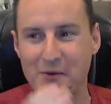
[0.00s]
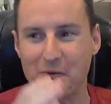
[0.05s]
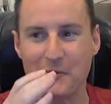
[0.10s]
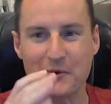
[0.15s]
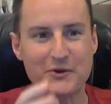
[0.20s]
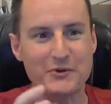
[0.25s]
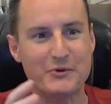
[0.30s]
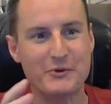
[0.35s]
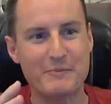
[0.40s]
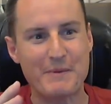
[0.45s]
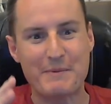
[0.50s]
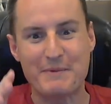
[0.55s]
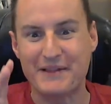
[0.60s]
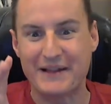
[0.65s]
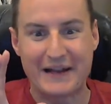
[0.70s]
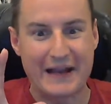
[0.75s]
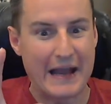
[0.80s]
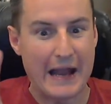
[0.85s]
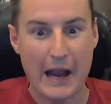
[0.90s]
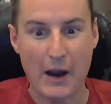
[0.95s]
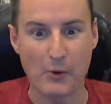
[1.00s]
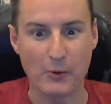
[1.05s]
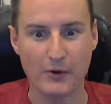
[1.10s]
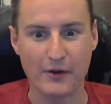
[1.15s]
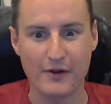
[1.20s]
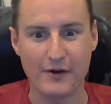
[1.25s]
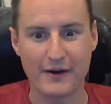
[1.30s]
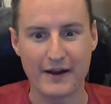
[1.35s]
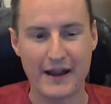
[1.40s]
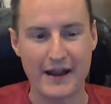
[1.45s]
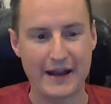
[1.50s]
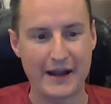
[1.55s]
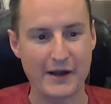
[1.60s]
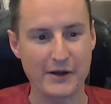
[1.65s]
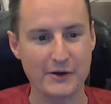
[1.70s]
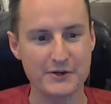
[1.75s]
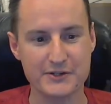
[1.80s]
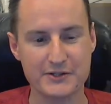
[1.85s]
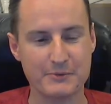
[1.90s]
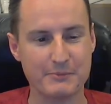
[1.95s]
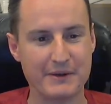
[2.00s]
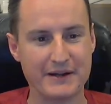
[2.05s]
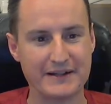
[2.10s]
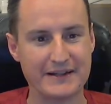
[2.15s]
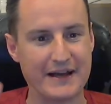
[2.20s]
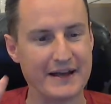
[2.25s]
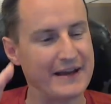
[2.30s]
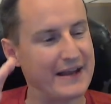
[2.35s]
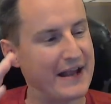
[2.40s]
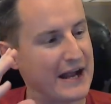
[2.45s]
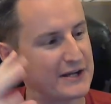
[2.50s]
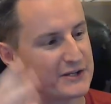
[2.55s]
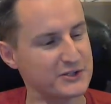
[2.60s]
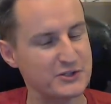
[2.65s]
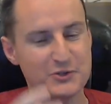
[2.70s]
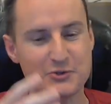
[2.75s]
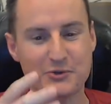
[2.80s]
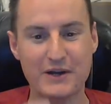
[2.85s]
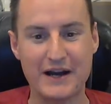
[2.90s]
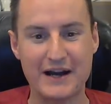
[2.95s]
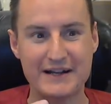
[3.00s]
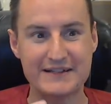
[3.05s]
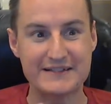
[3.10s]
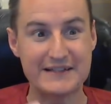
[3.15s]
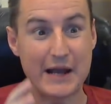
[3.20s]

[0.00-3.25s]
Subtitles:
We do maybe like an hour-long hangout or something like that and ask you guys,